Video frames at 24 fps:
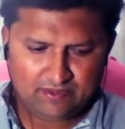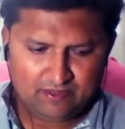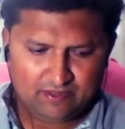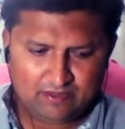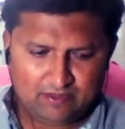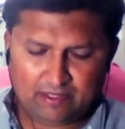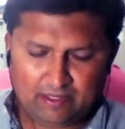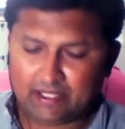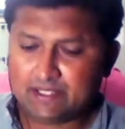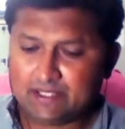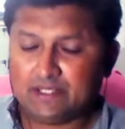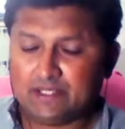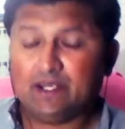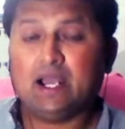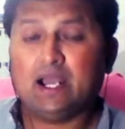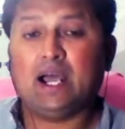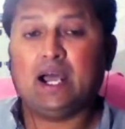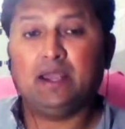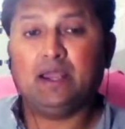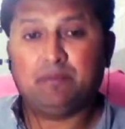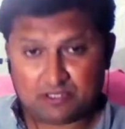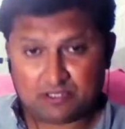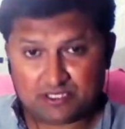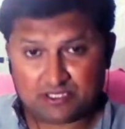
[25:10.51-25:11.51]
Right.
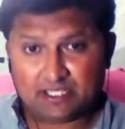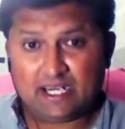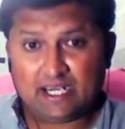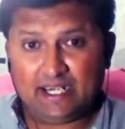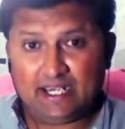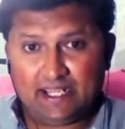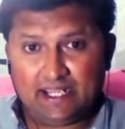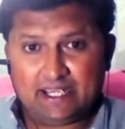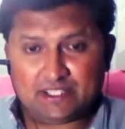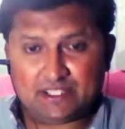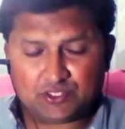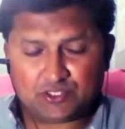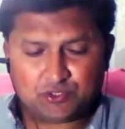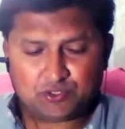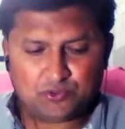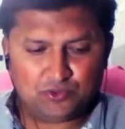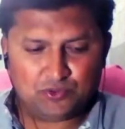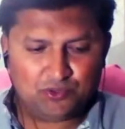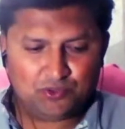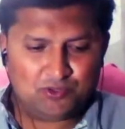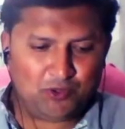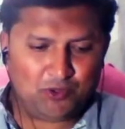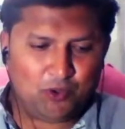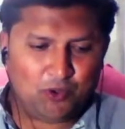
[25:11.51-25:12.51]
I personally has to
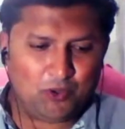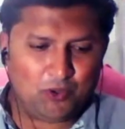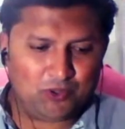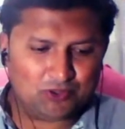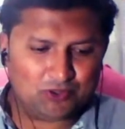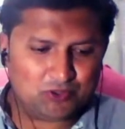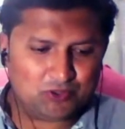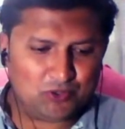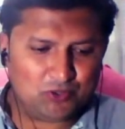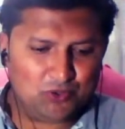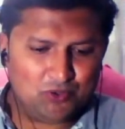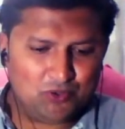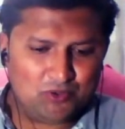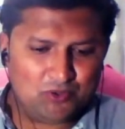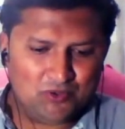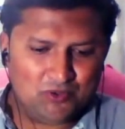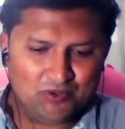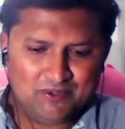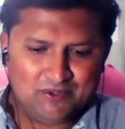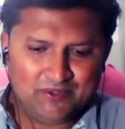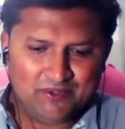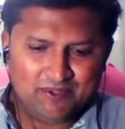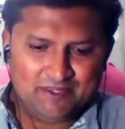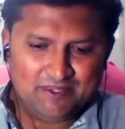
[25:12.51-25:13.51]
go through
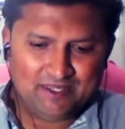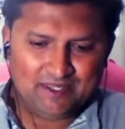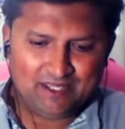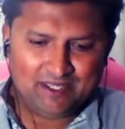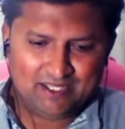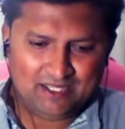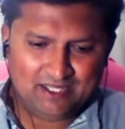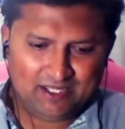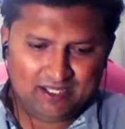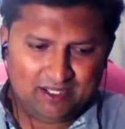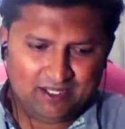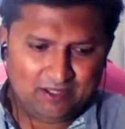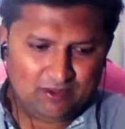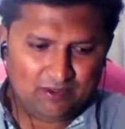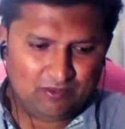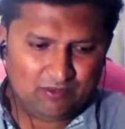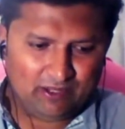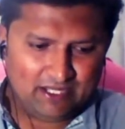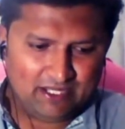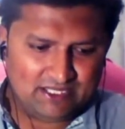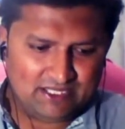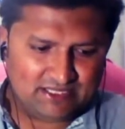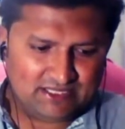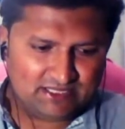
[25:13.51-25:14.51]

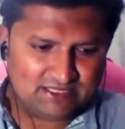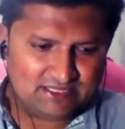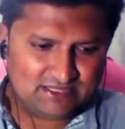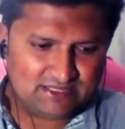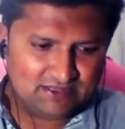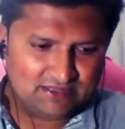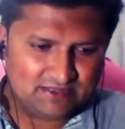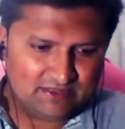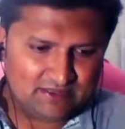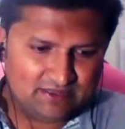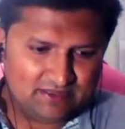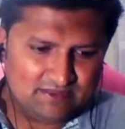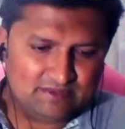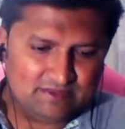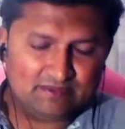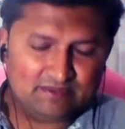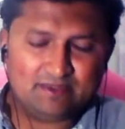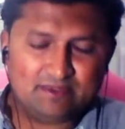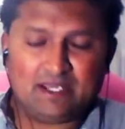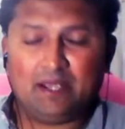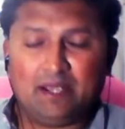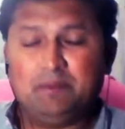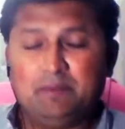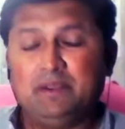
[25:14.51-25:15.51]
what is,
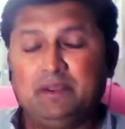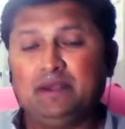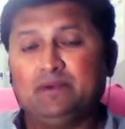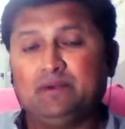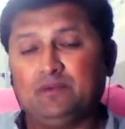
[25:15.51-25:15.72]
I mean,